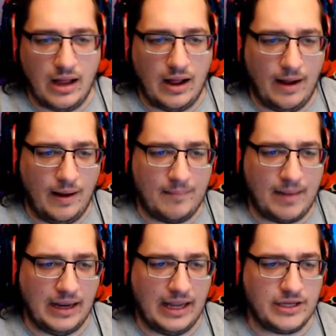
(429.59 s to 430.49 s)
Um,
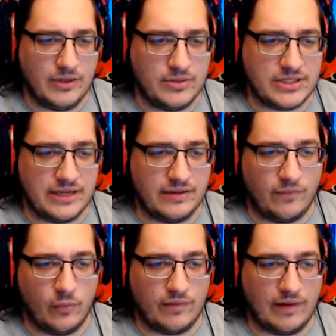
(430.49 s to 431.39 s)
I like using the
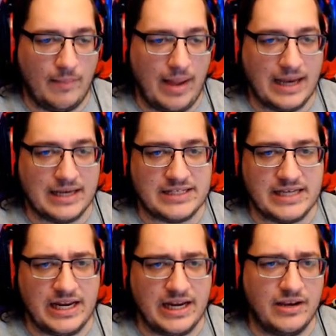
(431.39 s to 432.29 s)
40 round
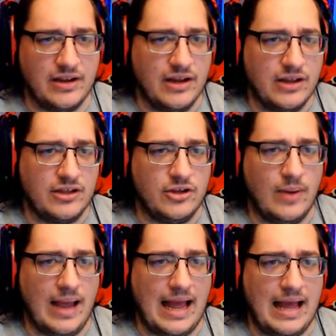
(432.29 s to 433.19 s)
magazine. You
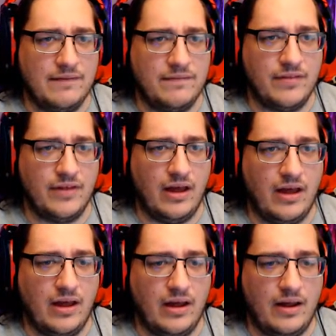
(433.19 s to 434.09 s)
have
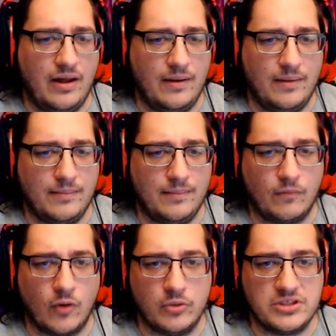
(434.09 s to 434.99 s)
the
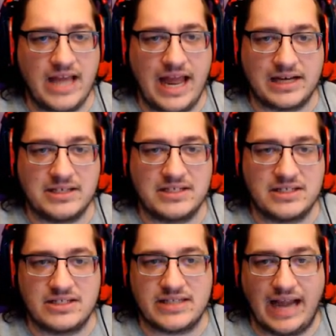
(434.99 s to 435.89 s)
Rotex
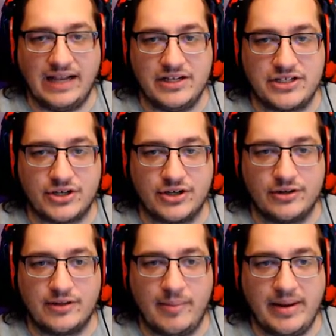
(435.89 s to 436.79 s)
silencer,
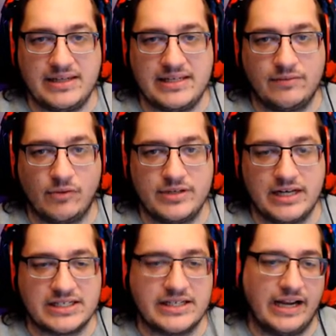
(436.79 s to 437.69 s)
the B&T
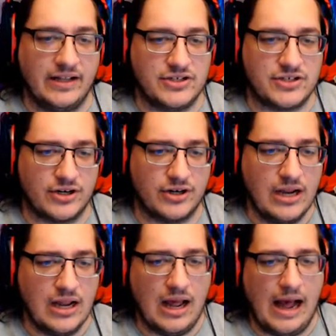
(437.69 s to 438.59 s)
Rotex silencer,
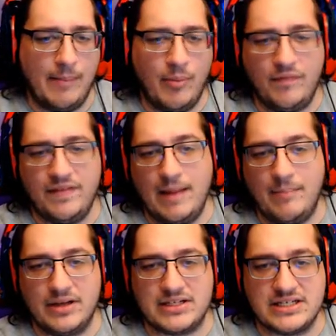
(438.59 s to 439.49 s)
uh, both of the M
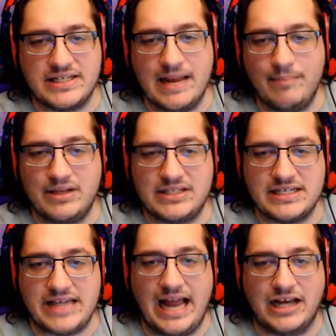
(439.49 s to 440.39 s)
buses. The M buses
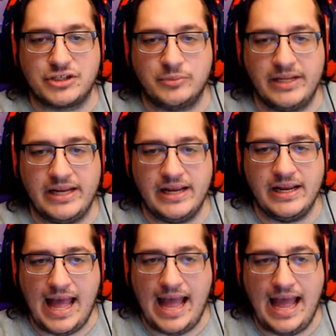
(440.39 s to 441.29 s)
actually
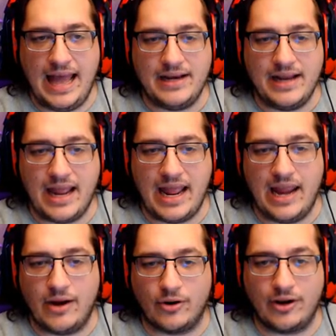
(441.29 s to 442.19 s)
add
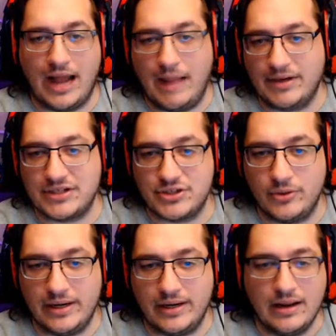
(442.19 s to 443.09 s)
a ergonomics
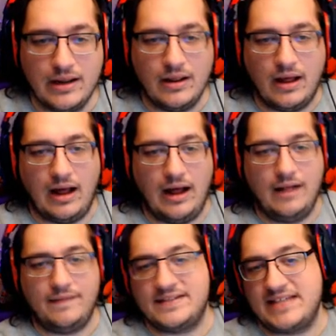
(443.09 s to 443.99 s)
to it.
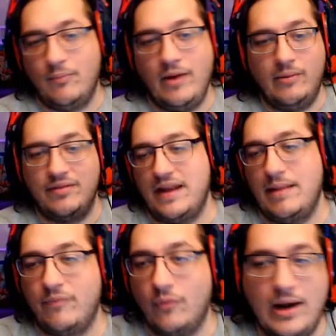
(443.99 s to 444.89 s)
Uh, same way with an
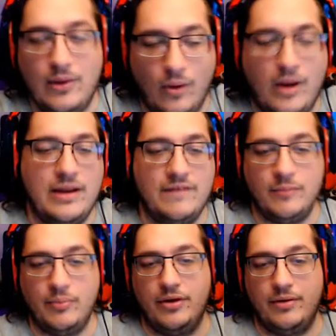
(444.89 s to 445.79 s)
M4A1, if you
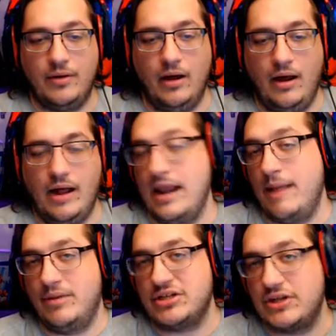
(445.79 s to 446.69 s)
put uh, an
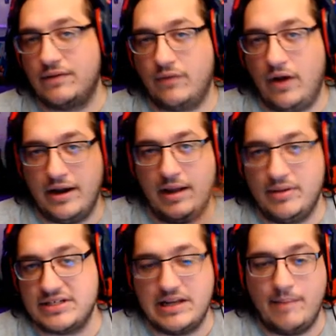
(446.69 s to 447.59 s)
M bus in the front and M
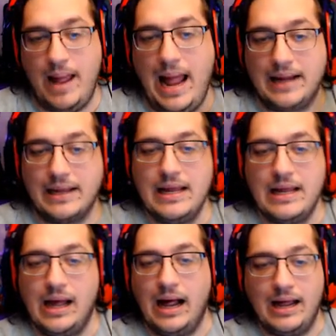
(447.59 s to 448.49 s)
bus in the back,
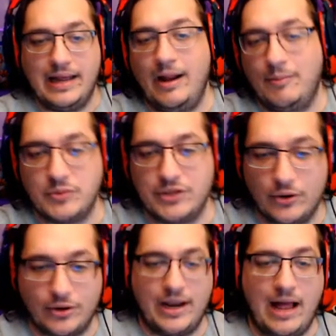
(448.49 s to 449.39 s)
uh, it helps with the
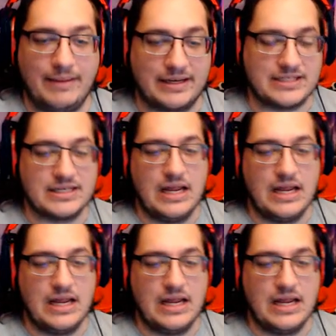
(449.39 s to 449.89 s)
ergonomics.